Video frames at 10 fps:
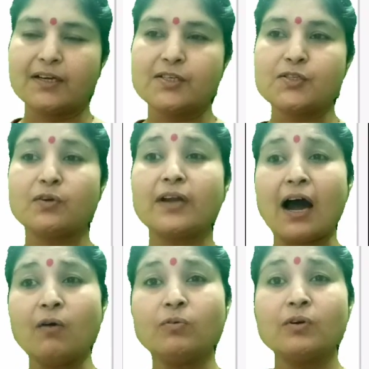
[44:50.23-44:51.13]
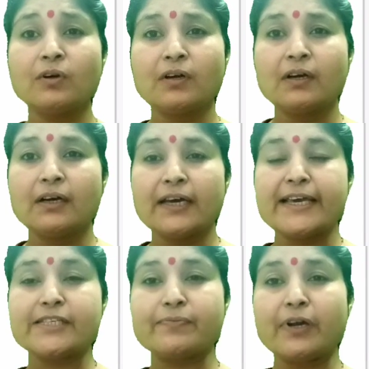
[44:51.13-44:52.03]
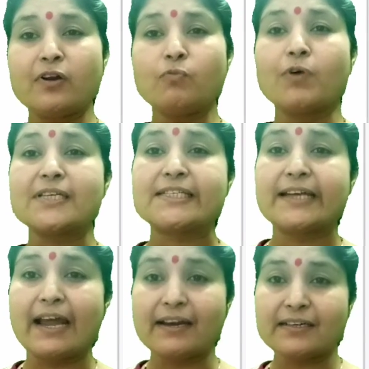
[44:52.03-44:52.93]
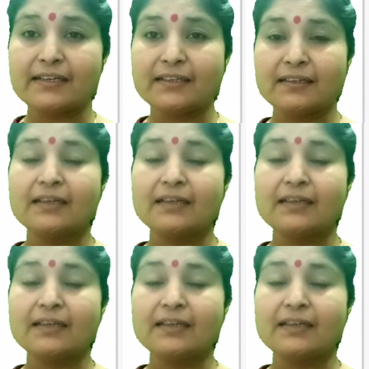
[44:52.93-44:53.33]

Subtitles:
So now Iswaran was narrating